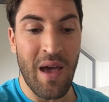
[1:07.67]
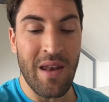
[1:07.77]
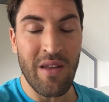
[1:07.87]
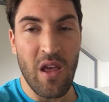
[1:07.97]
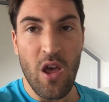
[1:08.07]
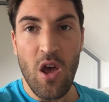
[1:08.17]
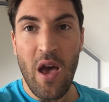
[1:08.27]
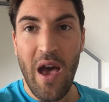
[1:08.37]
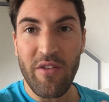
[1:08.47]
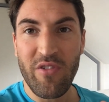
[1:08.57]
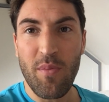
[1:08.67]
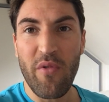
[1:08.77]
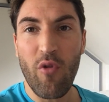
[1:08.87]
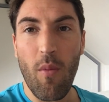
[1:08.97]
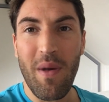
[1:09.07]
And as I said
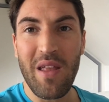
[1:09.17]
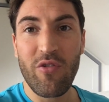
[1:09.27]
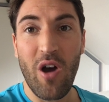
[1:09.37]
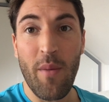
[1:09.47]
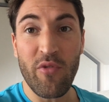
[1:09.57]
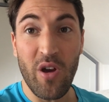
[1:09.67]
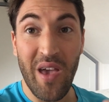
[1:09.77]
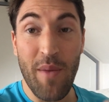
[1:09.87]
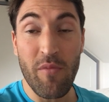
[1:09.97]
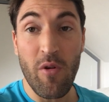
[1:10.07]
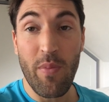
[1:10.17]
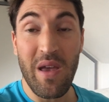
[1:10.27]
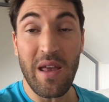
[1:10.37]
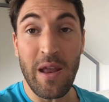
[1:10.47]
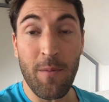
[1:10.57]
before many times, I'll keep on
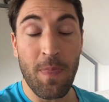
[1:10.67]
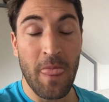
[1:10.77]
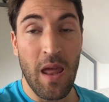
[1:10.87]
repeating it.